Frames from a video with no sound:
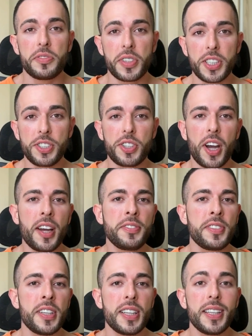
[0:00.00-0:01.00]
First
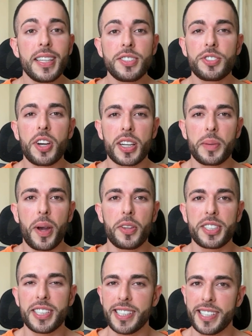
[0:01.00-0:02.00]
off, let's talk about
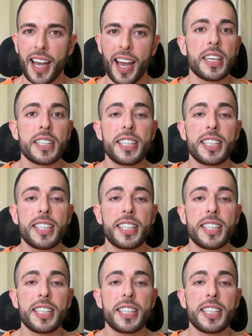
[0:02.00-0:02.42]
the design.